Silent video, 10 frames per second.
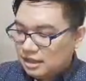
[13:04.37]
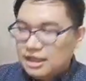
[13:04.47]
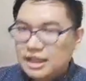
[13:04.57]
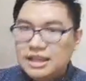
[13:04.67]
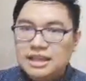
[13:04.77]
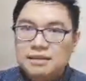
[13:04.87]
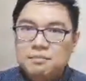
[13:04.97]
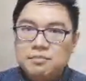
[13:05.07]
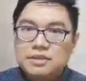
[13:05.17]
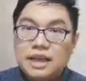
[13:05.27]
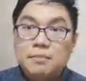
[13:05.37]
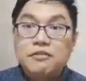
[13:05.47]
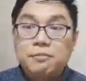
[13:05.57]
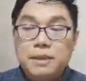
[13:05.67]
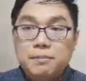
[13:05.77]
the type of
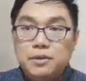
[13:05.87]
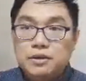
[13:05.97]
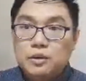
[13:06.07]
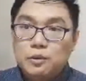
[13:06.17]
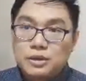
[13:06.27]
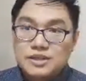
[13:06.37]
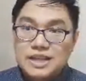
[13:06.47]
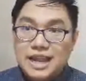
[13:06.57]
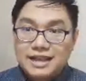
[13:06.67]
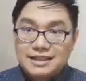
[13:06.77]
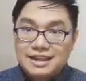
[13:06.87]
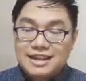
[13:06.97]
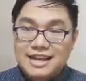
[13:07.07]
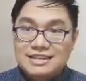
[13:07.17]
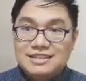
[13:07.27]
people who were selected
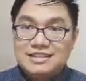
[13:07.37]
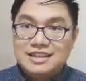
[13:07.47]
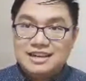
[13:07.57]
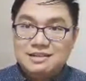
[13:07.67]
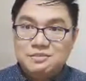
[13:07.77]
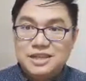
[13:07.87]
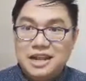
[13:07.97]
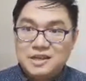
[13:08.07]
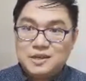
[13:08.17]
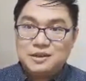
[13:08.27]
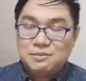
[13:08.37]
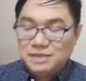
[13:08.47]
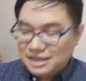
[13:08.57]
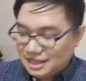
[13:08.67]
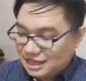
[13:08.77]
as selection
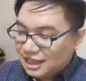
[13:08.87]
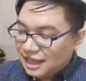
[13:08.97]
committee,